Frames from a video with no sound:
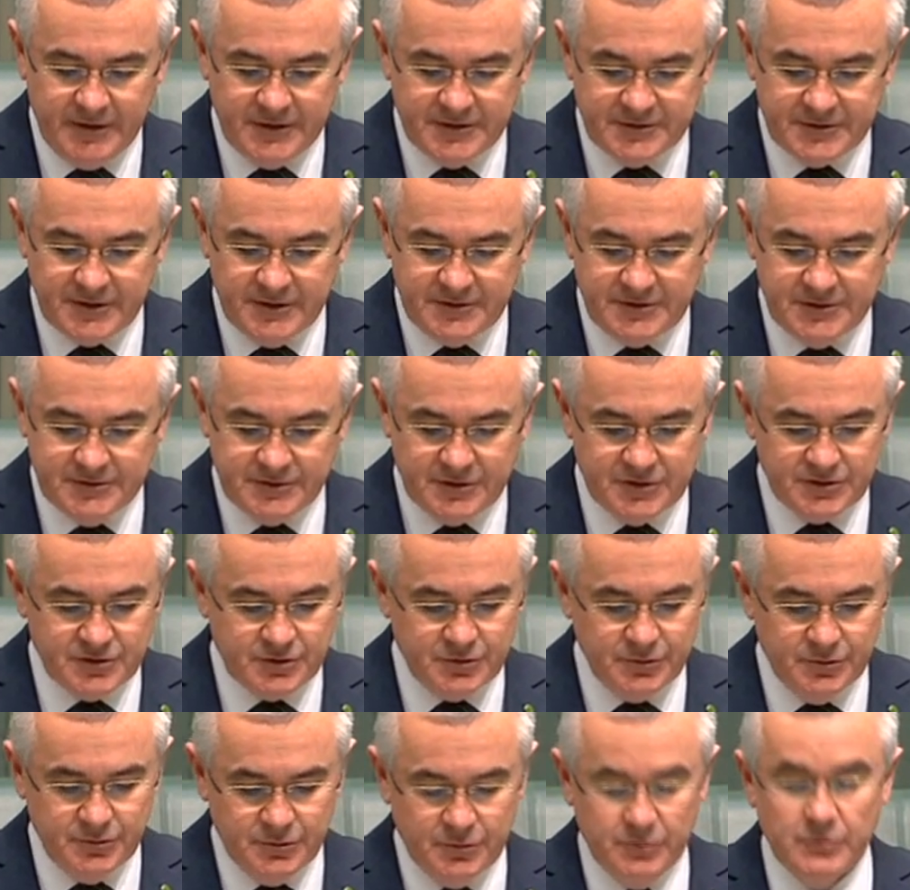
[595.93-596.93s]
such as a
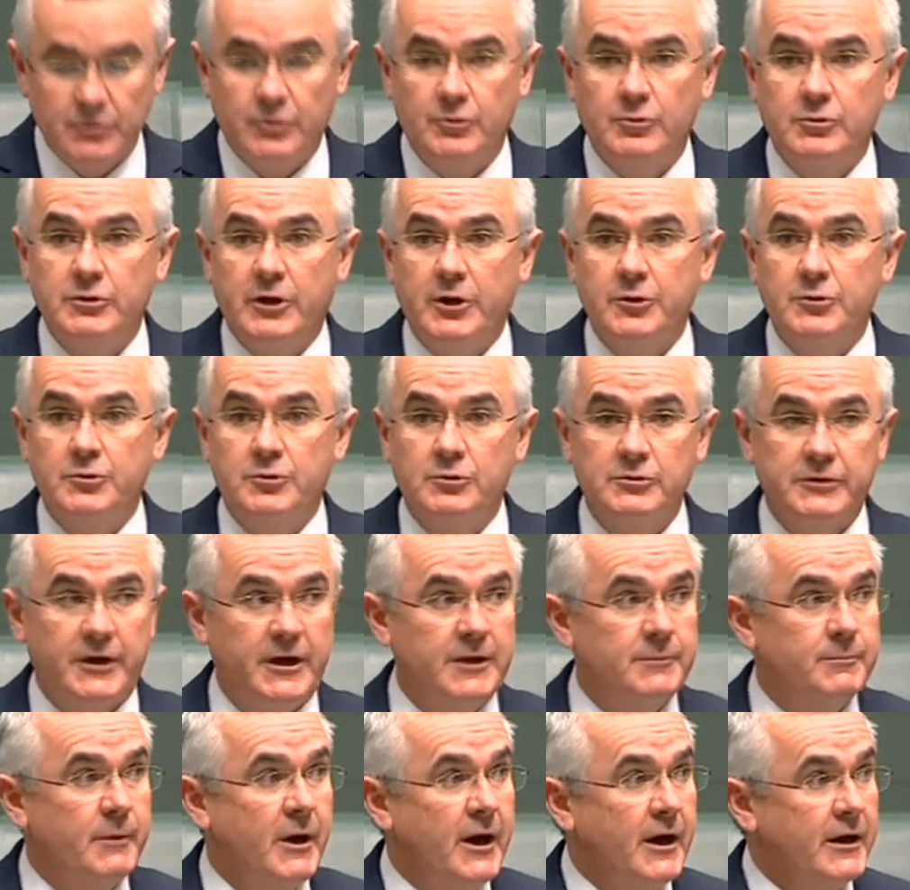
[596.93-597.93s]
school or local
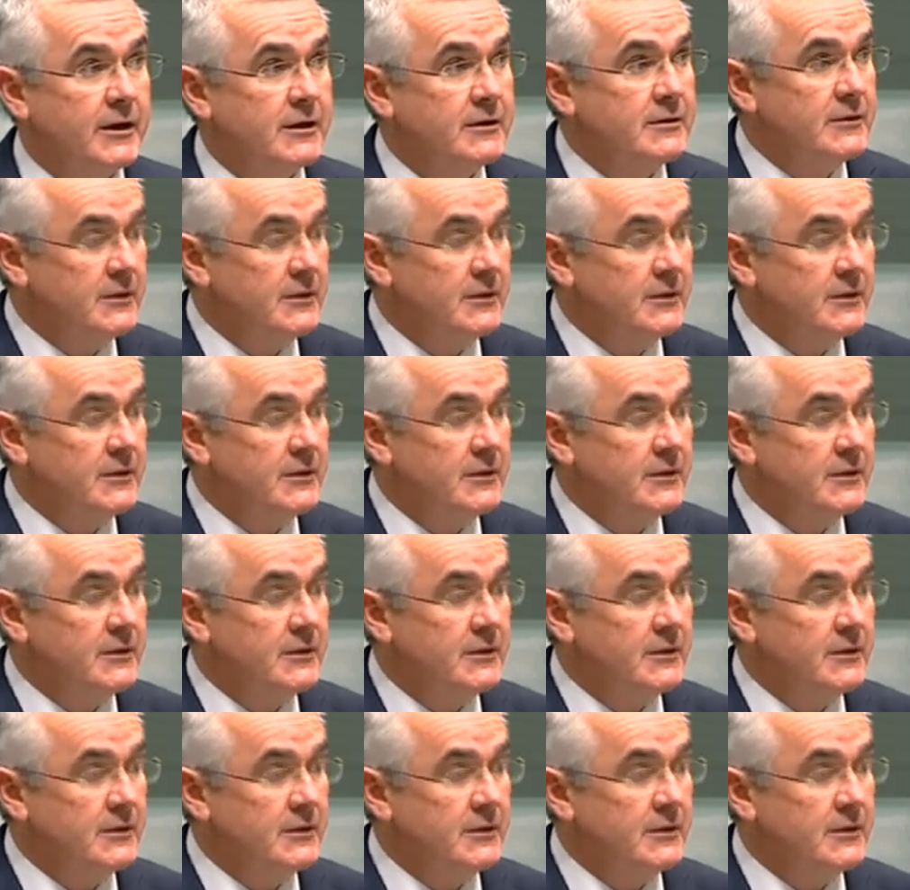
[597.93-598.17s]
landmark.